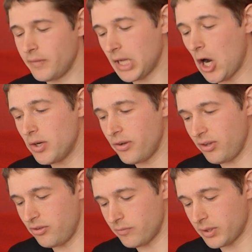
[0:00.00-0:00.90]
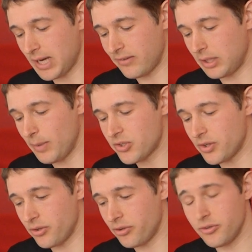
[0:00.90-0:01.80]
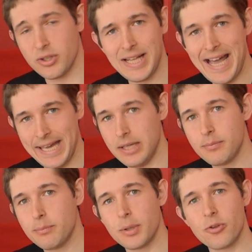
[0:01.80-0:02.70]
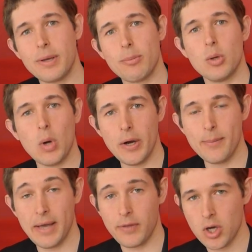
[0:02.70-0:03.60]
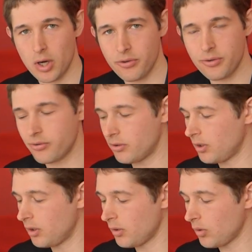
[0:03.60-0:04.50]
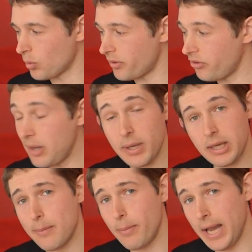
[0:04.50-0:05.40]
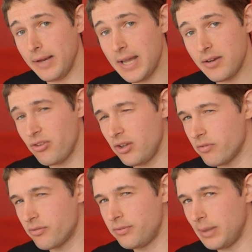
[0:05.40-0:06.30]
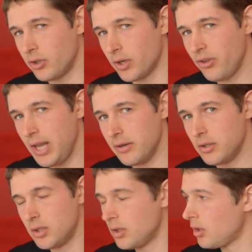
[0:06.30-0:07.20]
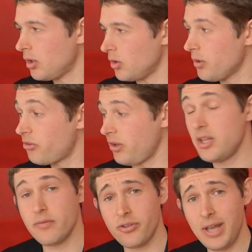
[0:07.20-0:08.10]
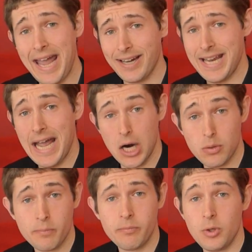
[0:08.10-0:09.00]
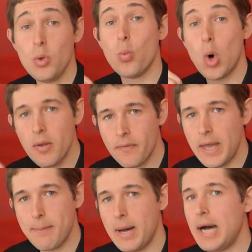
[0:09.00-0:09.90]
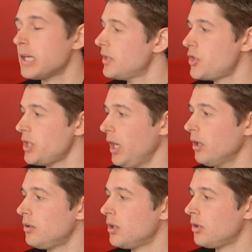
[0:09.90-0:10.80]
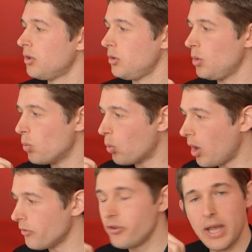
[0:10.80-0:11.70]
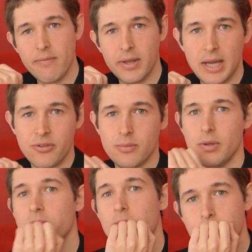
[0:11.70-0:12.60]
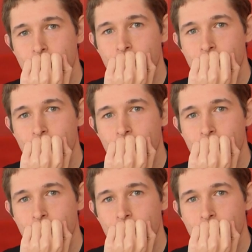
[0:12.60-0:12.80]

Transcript: The current incentive with cutting emissions is to delay because people are worried about the costs. With a Zap It campaign, that incentive is flipped on its head. Your incentive is to act now. You want that market share. You want to have the customers.